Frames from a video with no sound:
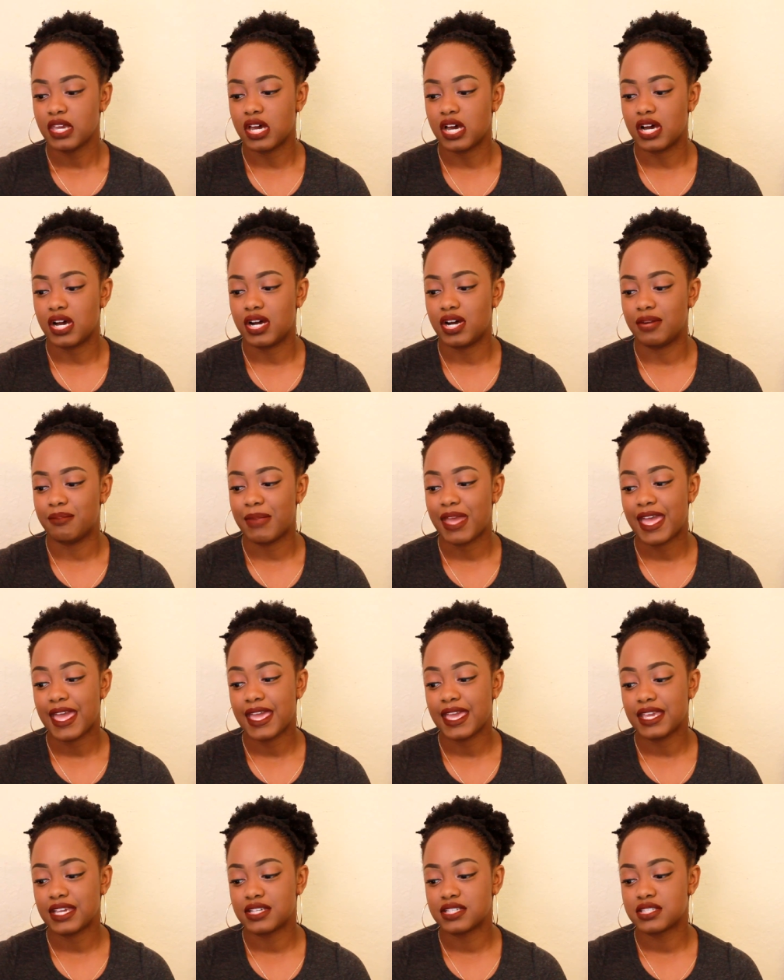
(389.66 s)

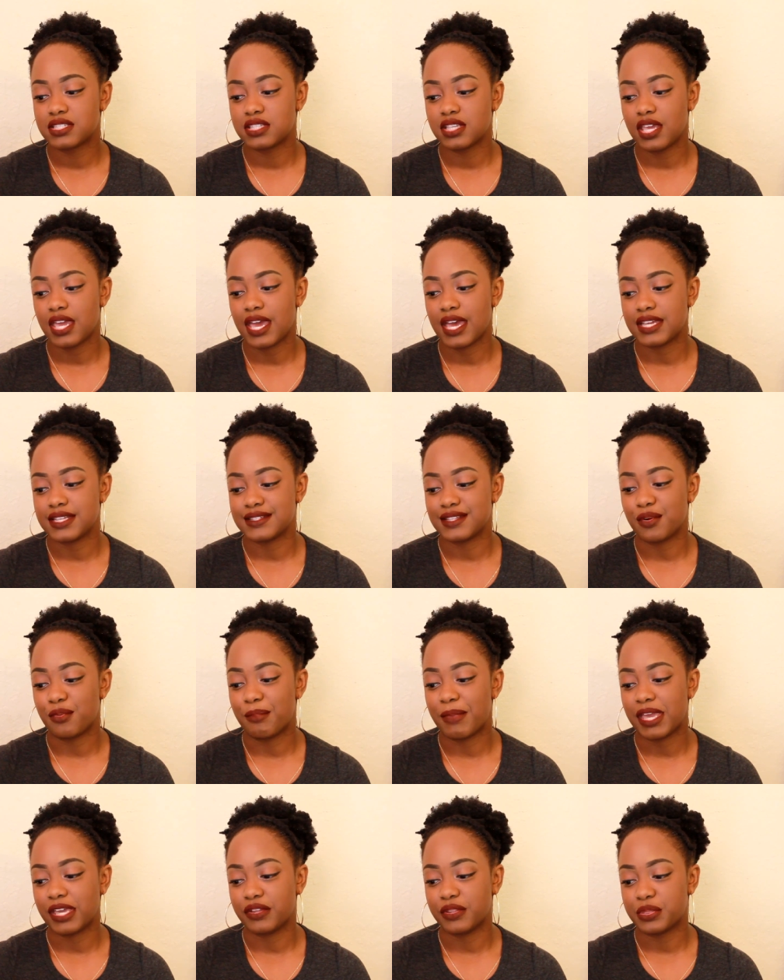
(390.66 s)
Eggs has
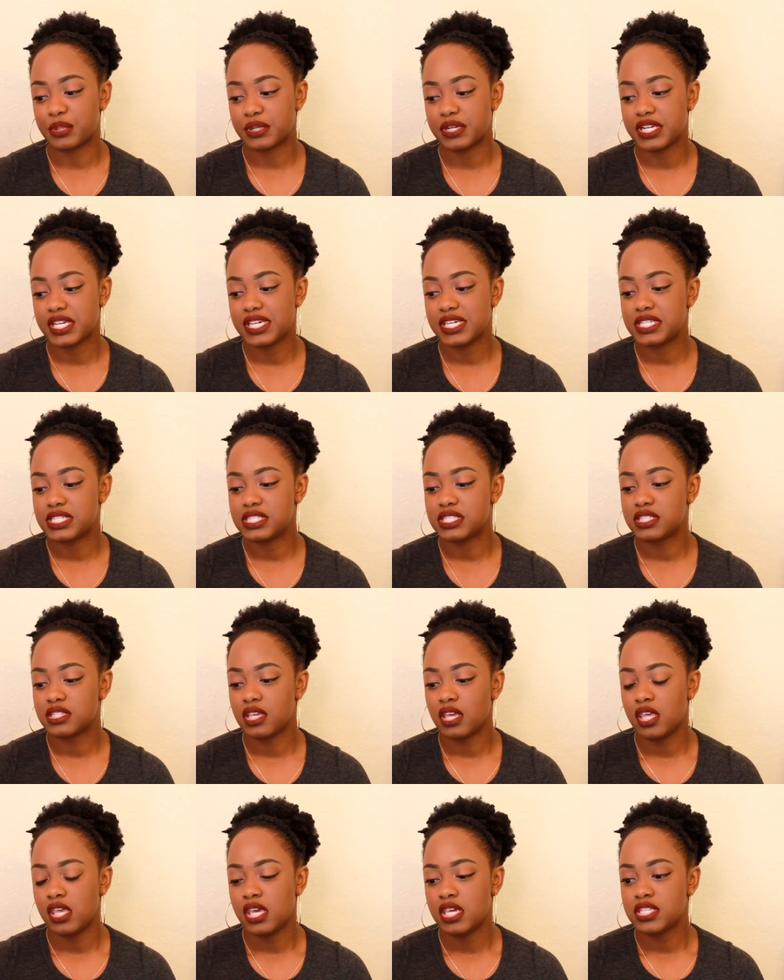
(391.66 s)
omega-3s.
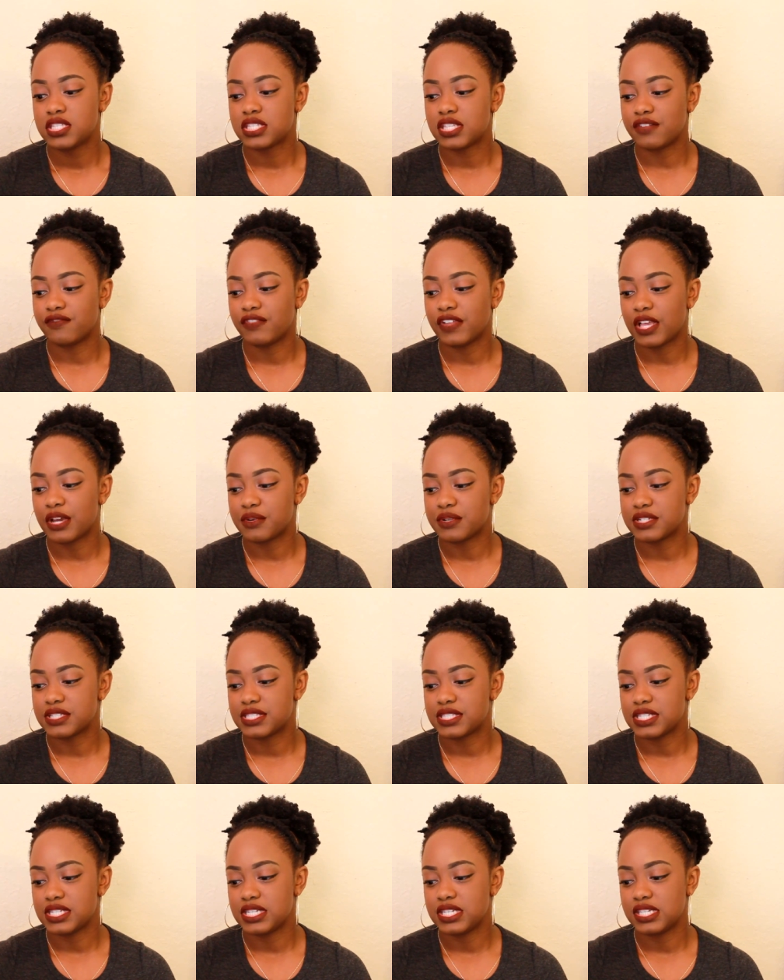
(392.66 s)
Sunflower
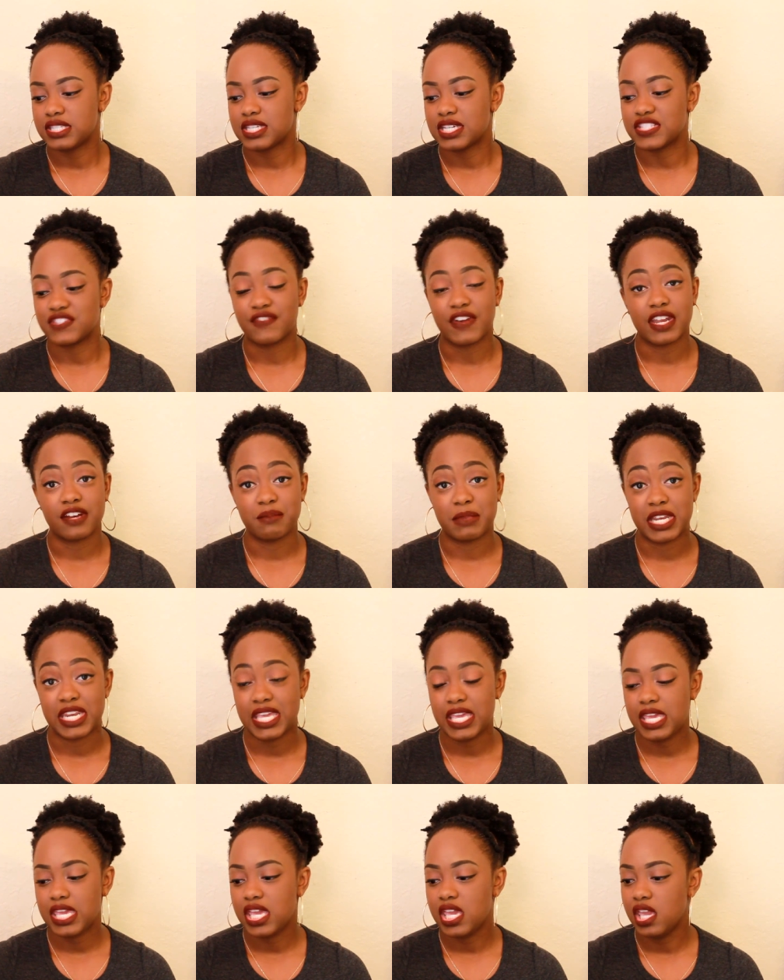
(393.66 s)
seeds has vitamin
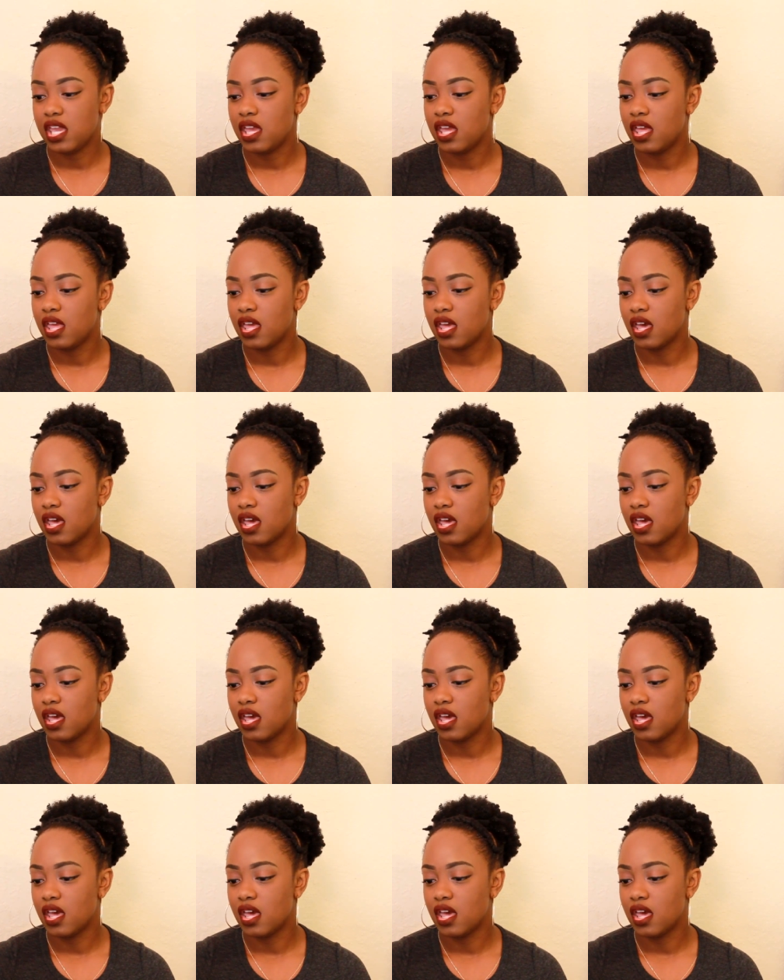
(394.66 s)
E.